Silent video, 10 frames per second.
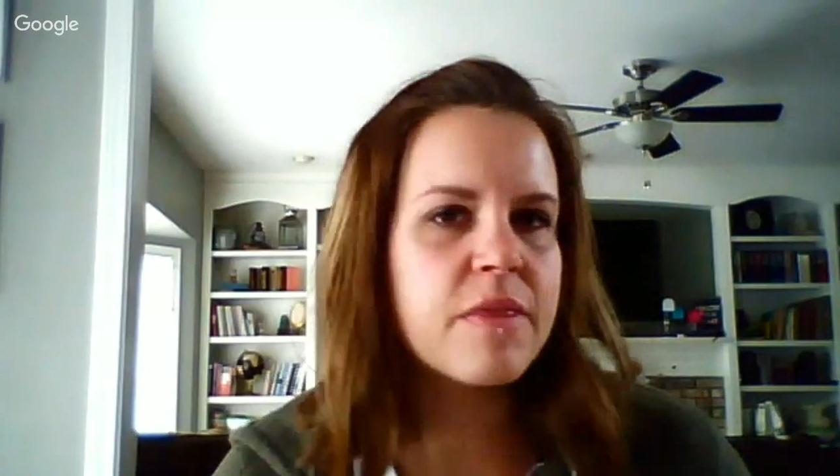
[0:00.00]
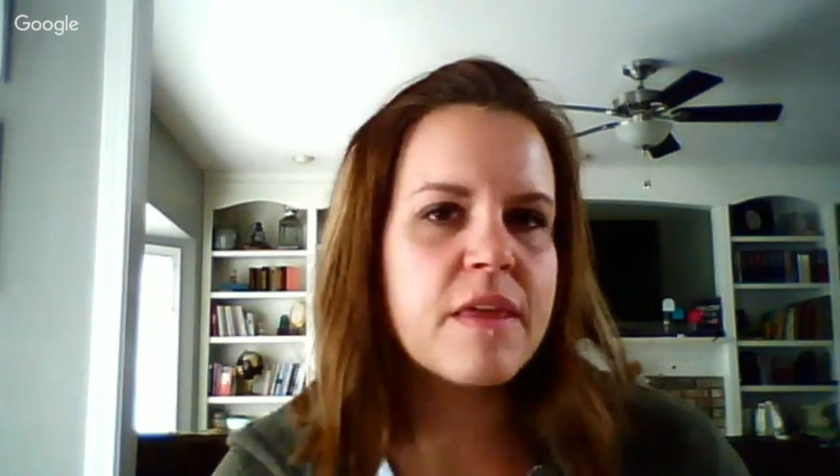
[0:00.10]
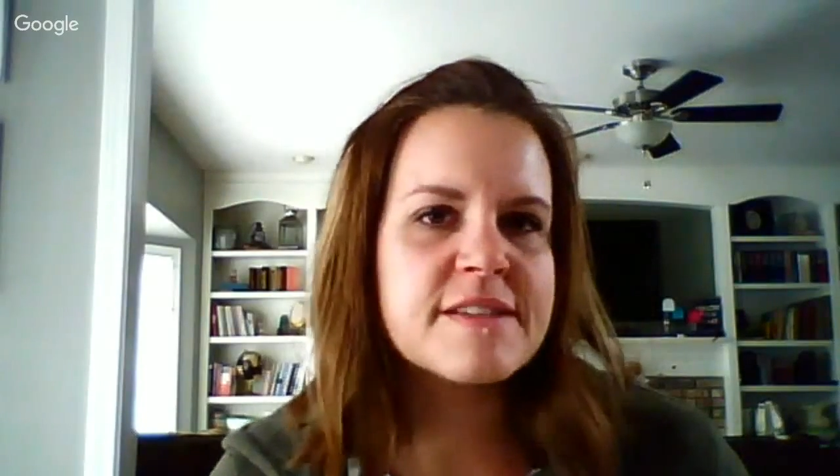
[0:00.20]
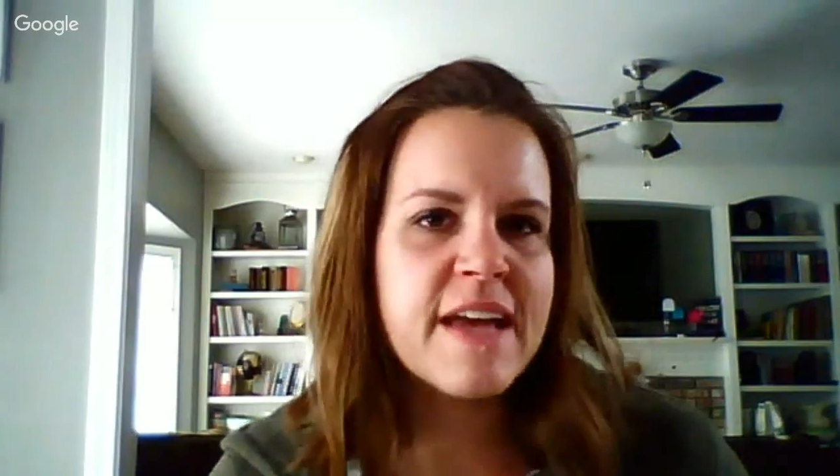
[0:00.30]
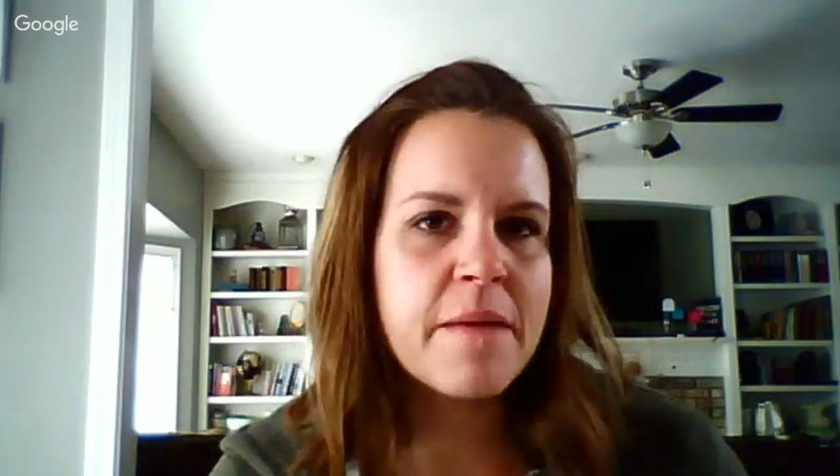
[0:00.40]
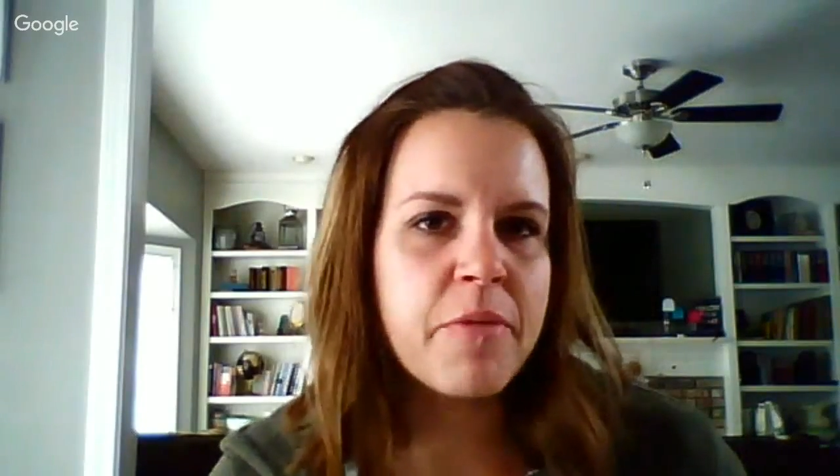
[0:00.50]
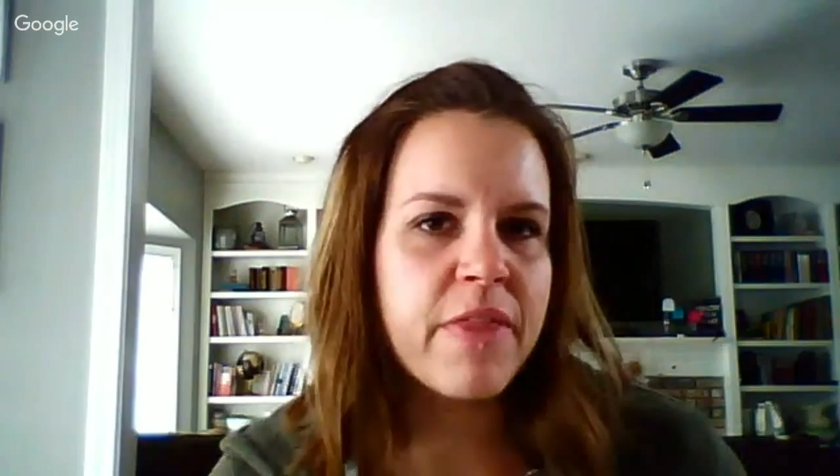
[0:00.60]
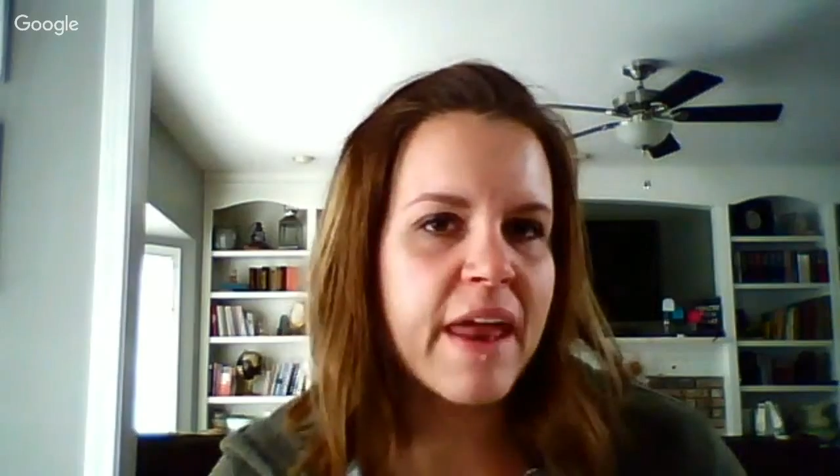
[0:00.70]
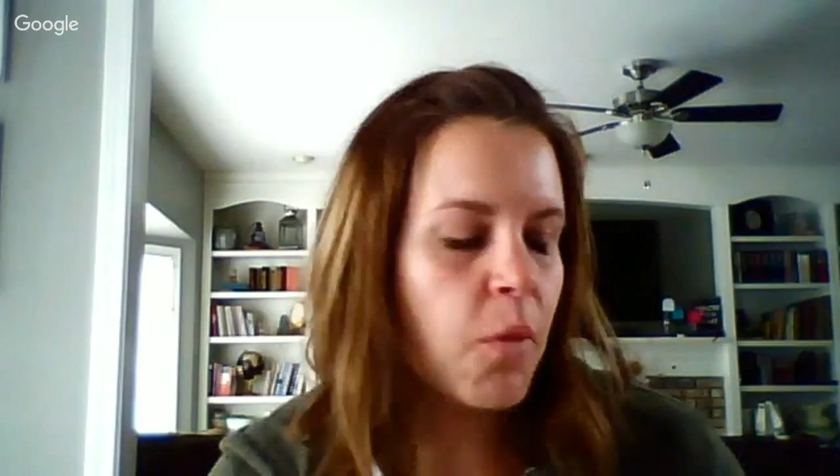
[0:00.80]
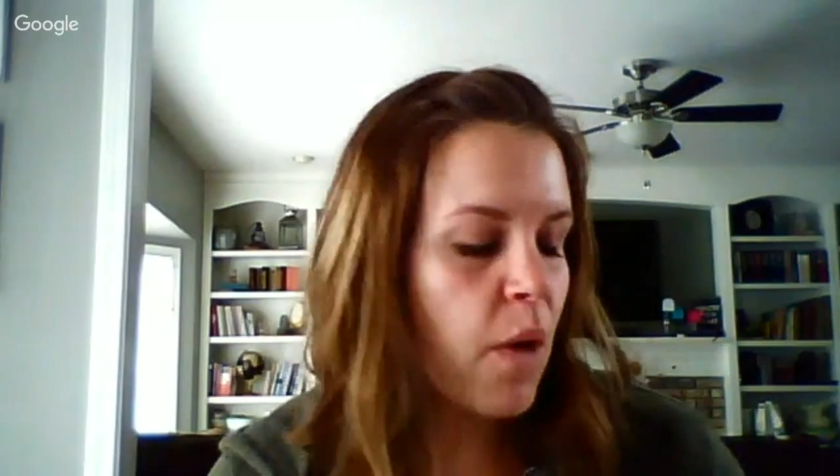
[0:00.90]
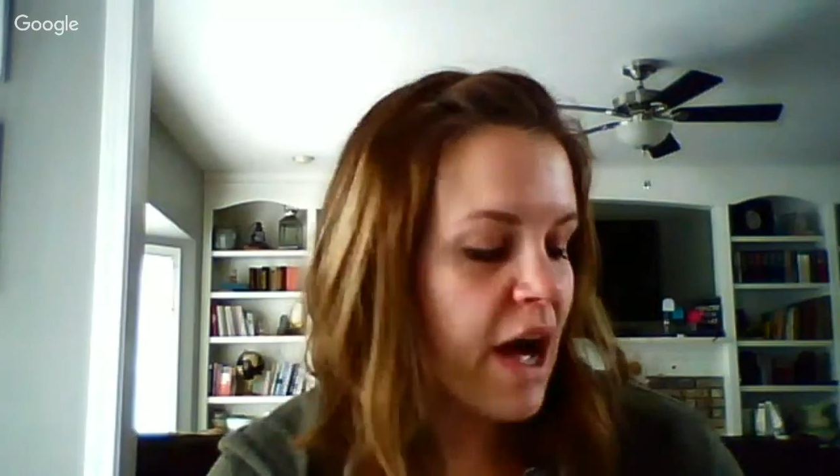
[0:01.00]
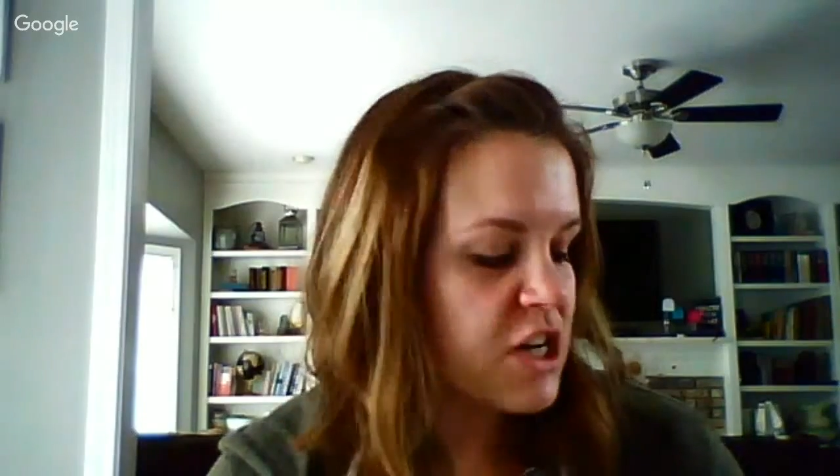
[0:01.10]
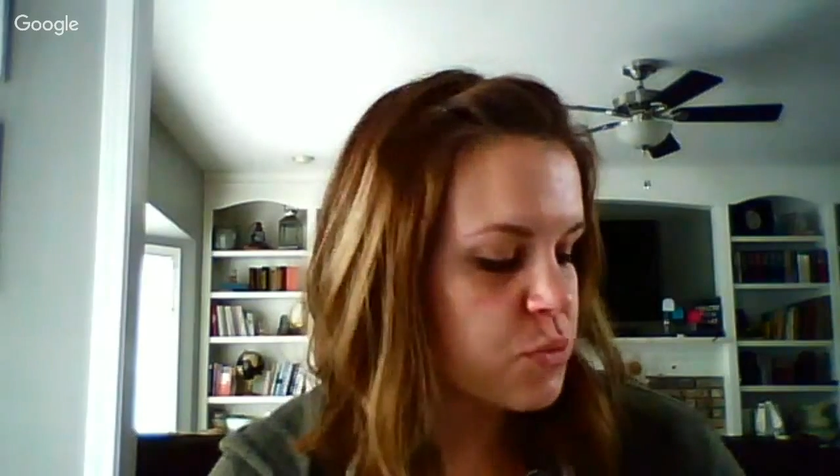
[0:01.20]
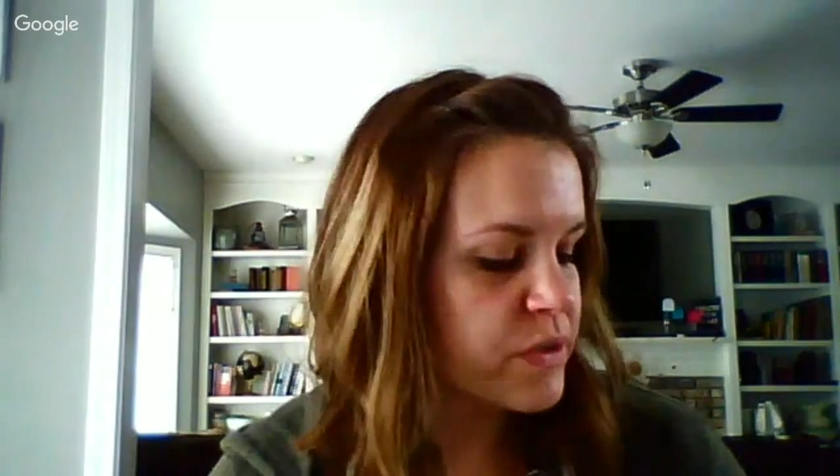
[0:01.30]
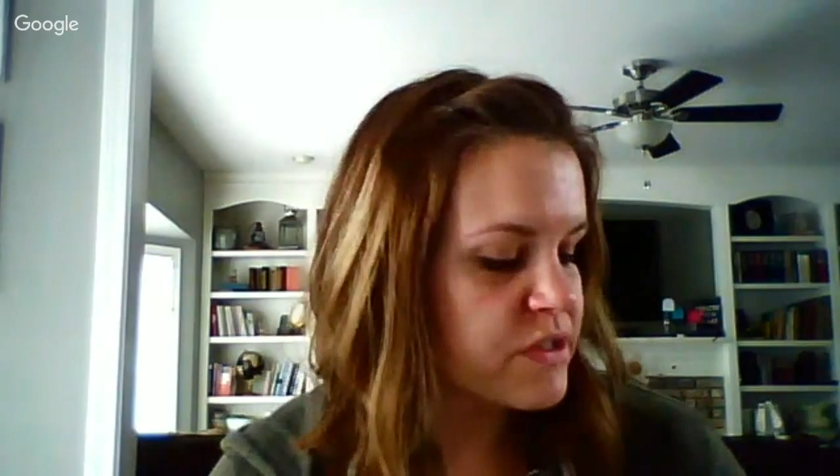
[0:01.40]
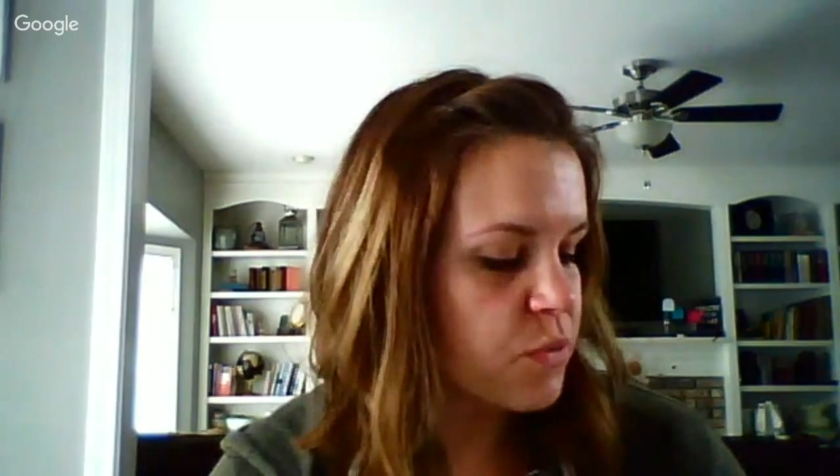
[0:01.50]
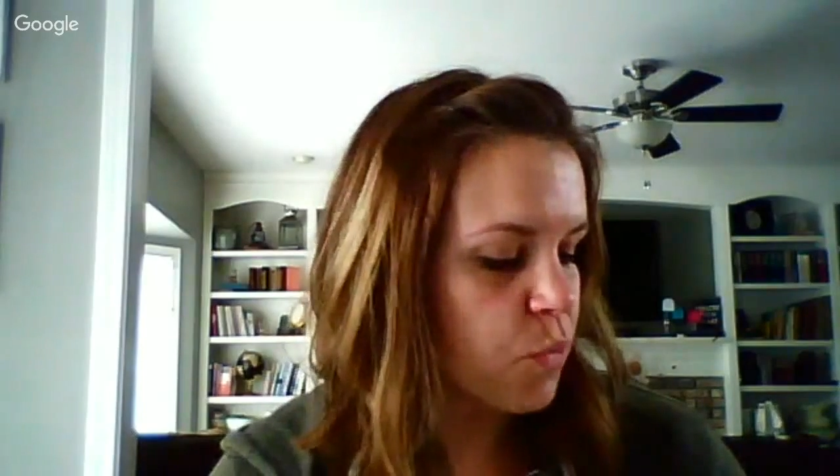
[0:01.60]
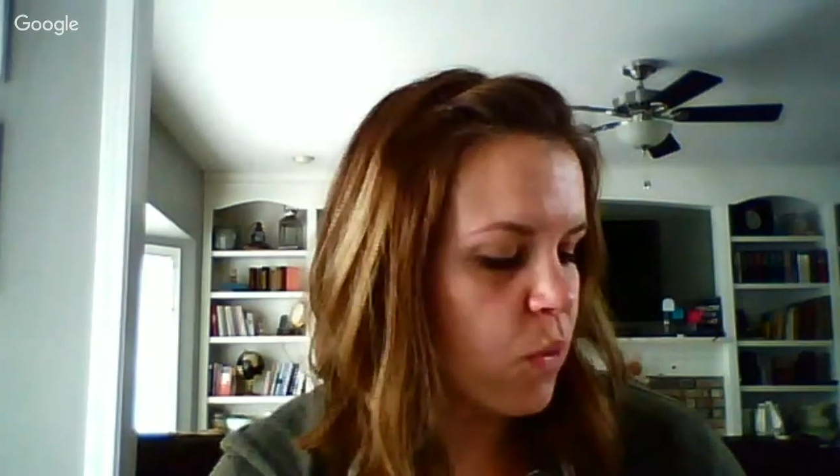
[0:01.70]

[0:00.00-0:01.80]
example that I watched was